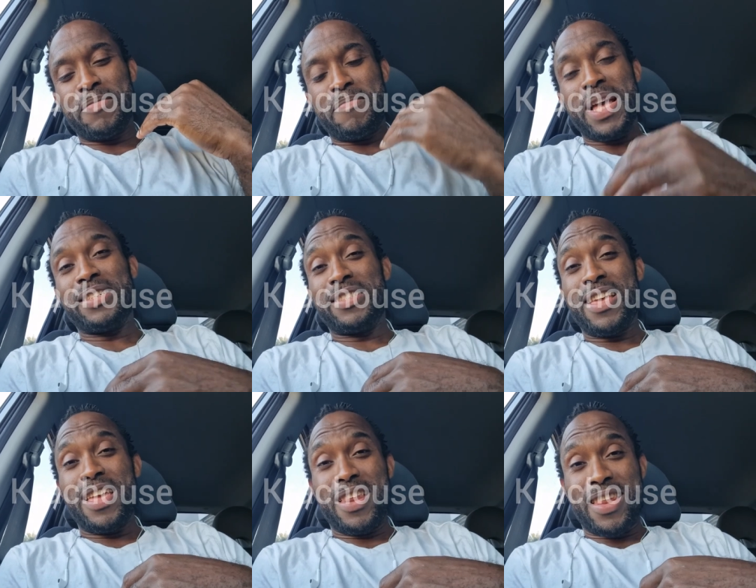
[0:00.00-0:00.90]
my
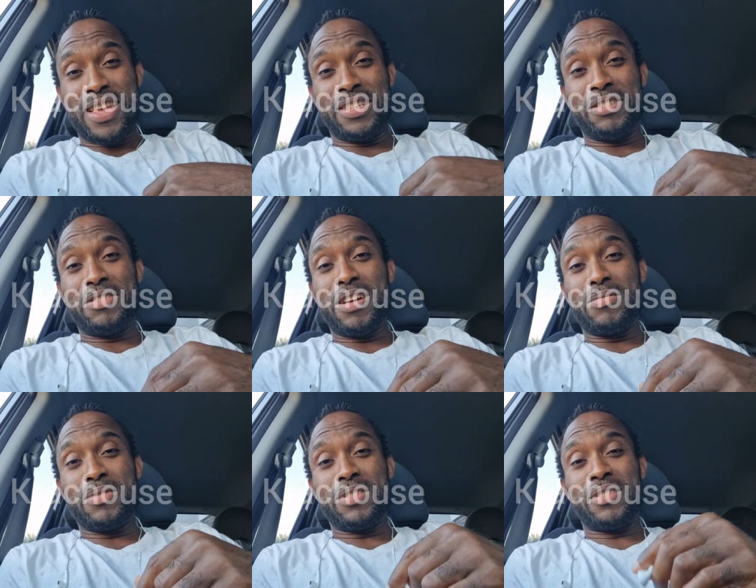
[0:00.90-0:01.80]
stay in Nigeria
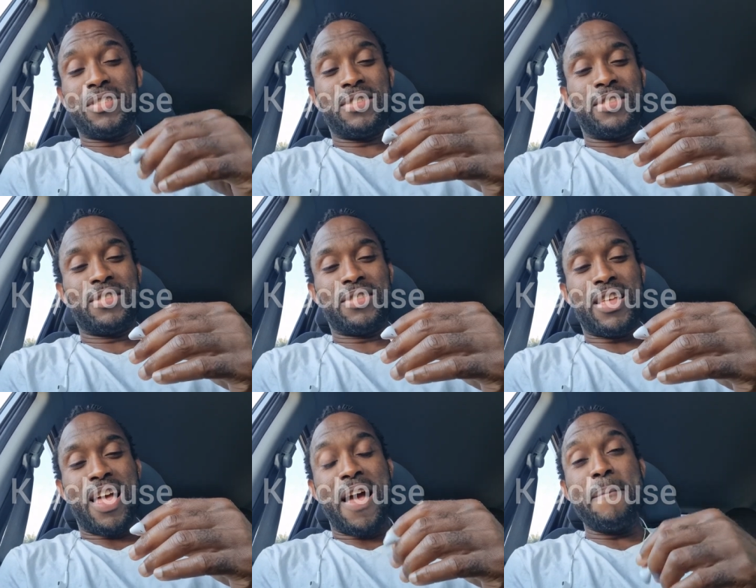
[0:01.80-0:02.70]
was
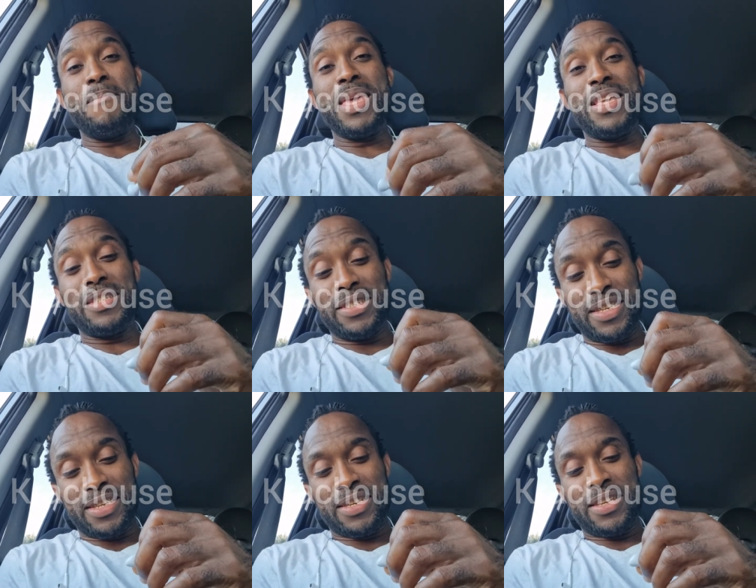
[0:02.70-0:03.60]

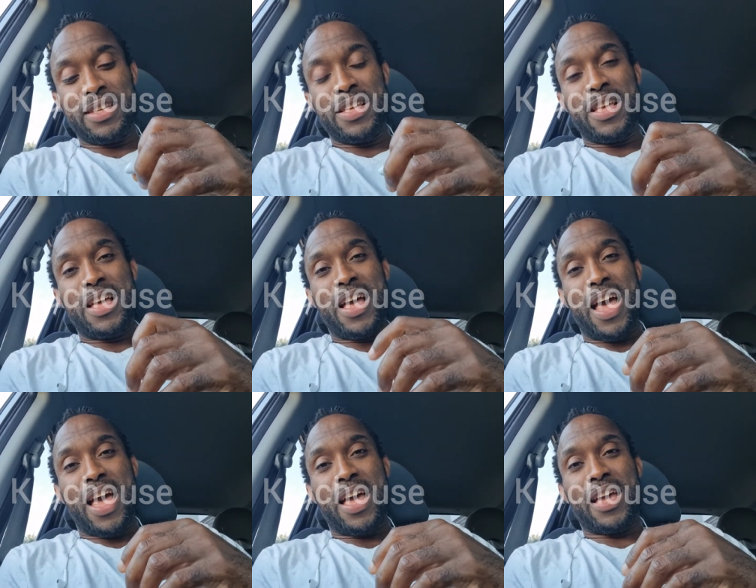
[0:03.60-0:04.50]
amazing.
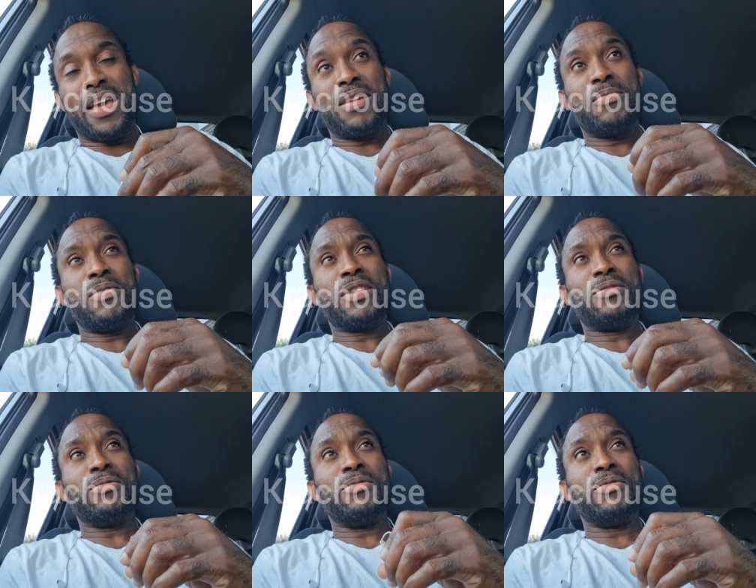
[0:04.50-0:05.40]
I can't wait
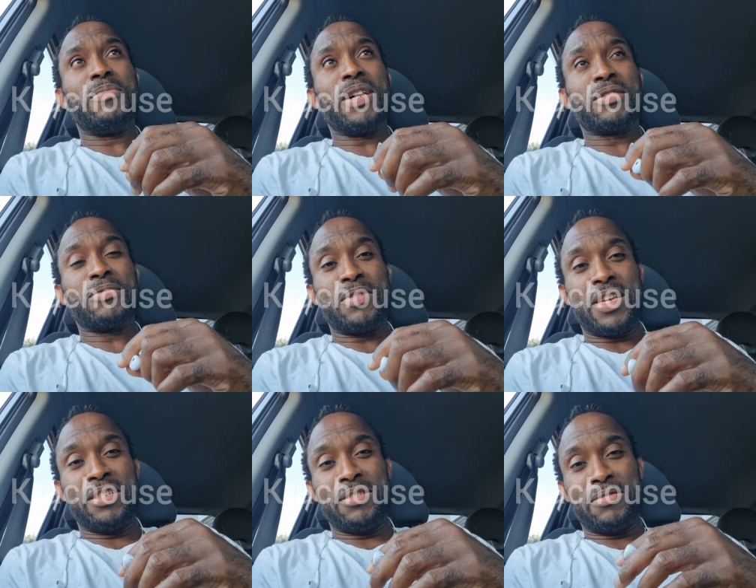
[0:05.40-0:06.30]
to go back to
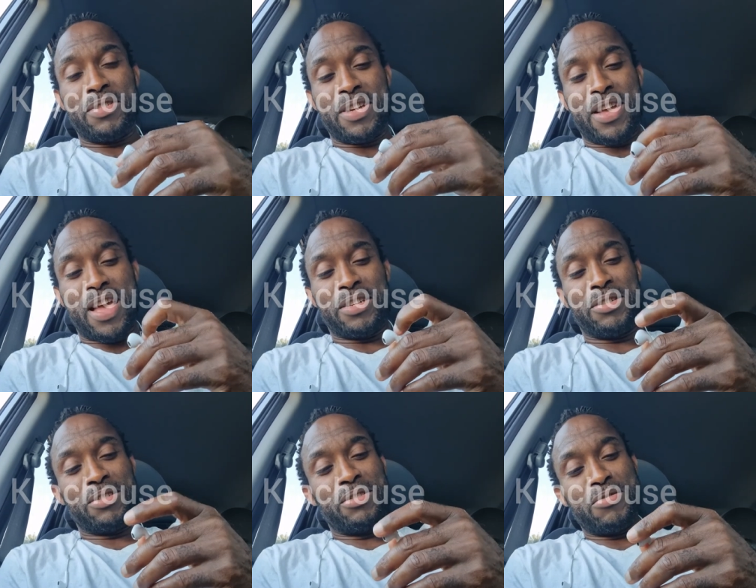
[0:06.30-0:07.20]
Nigeria. I
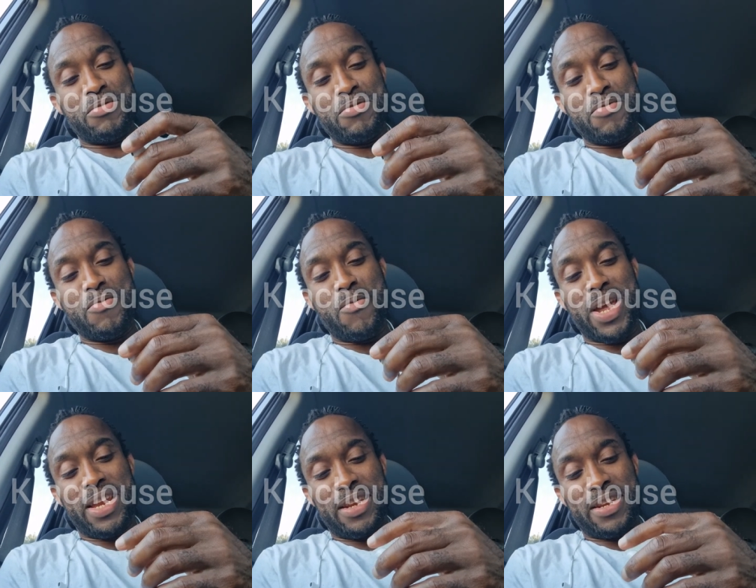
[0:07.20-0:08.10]
just don't know
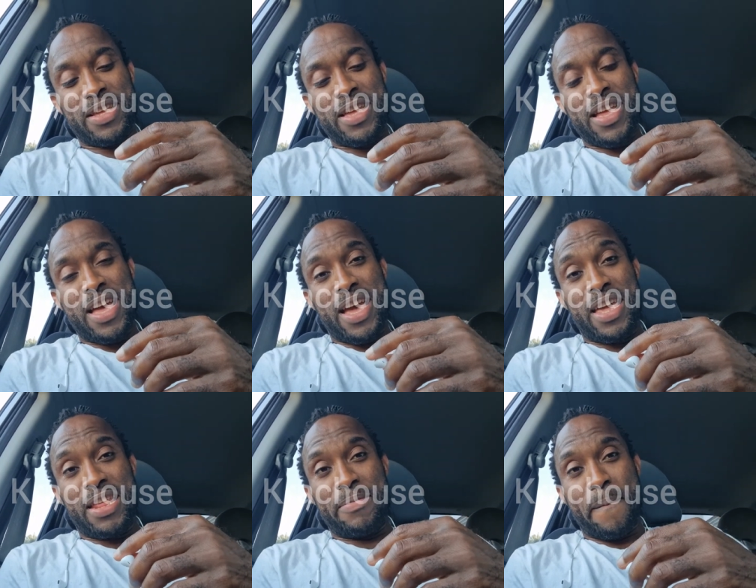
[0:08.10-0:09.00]
when.
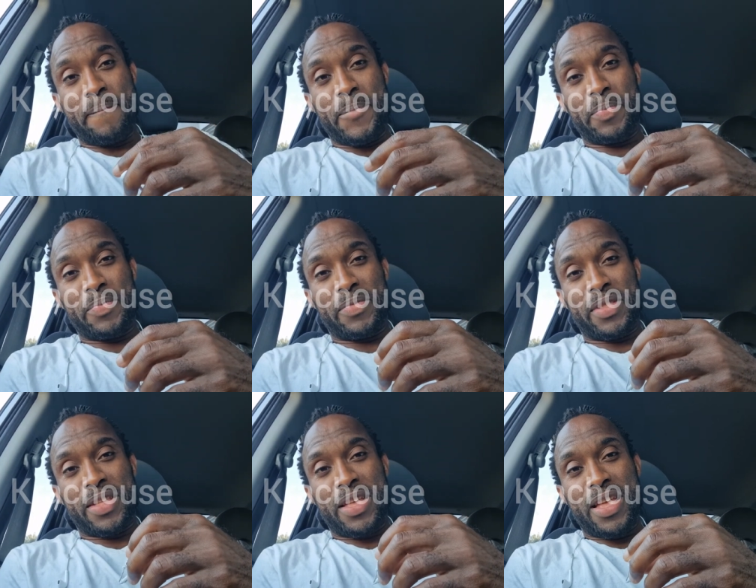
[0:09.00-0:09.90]
And um,
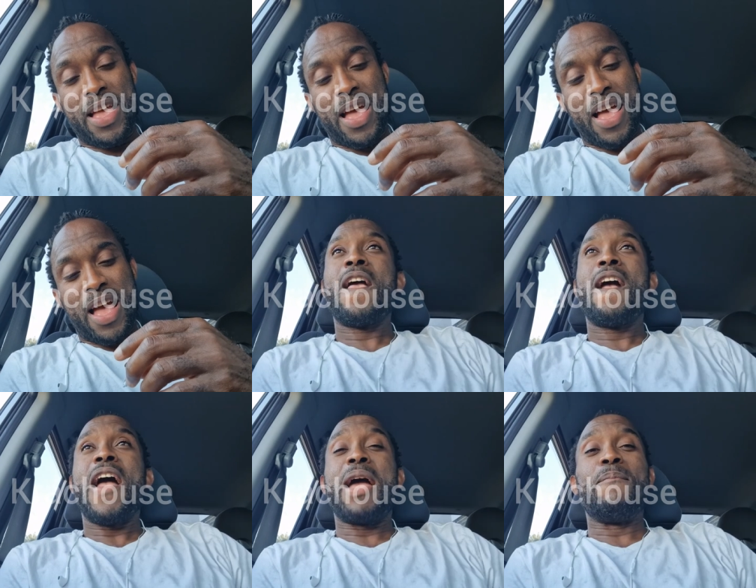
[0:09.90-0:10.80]

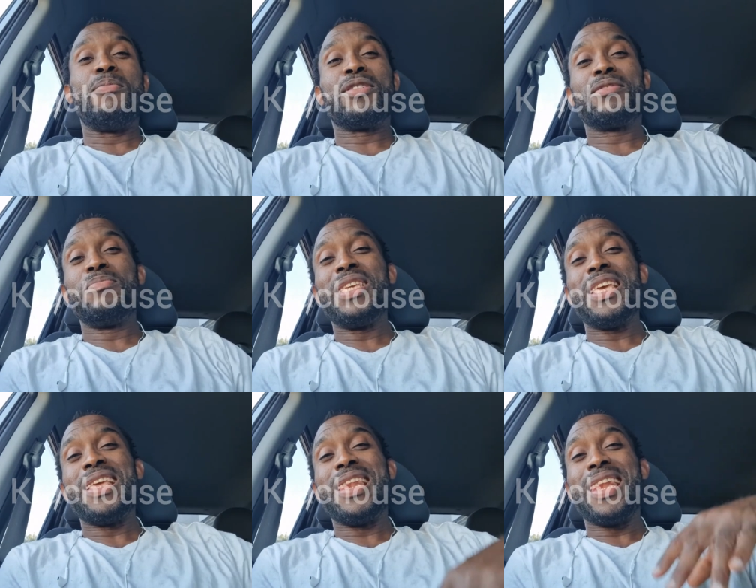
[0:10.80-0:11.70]
I bought
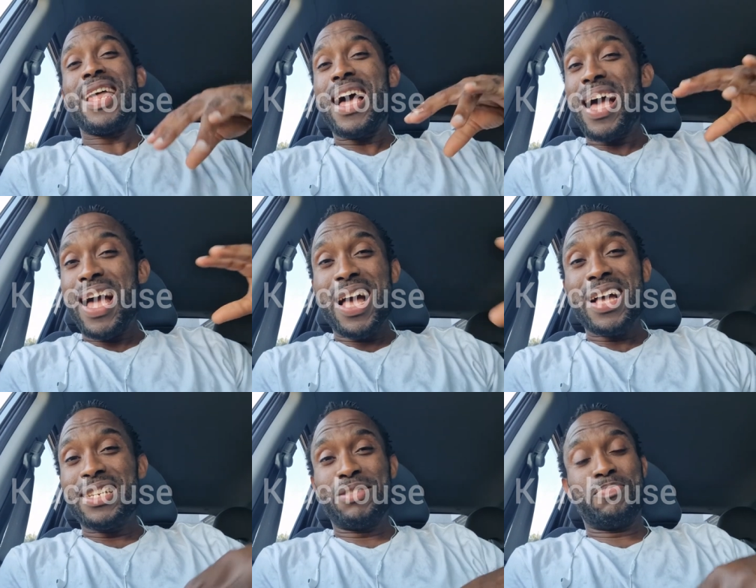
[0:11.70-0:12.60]
me a
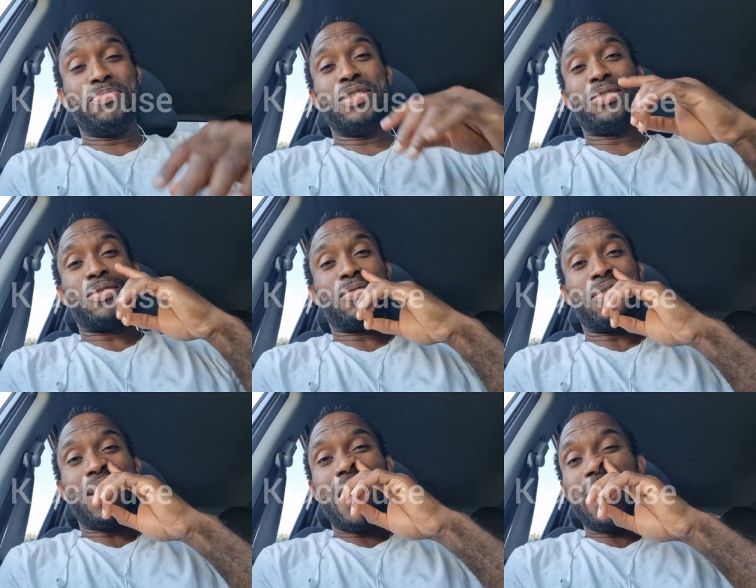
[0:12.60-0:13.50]
large piece of
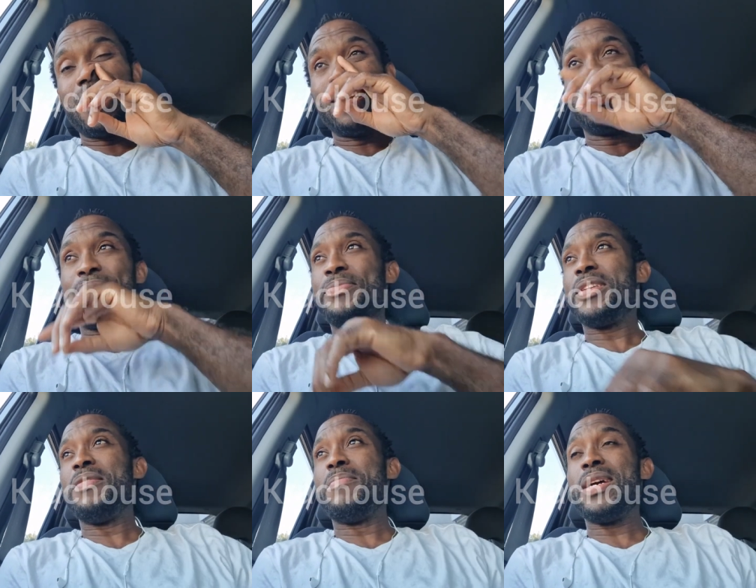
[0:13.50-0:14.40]
land
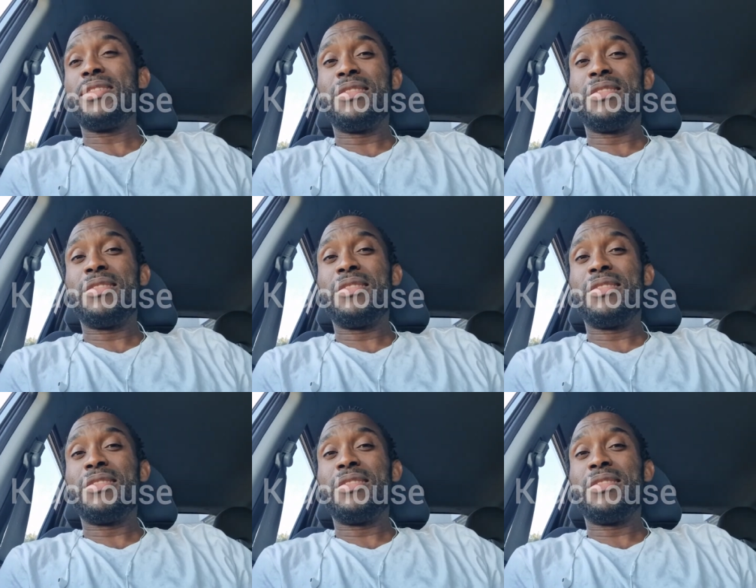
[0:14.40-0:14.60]
in my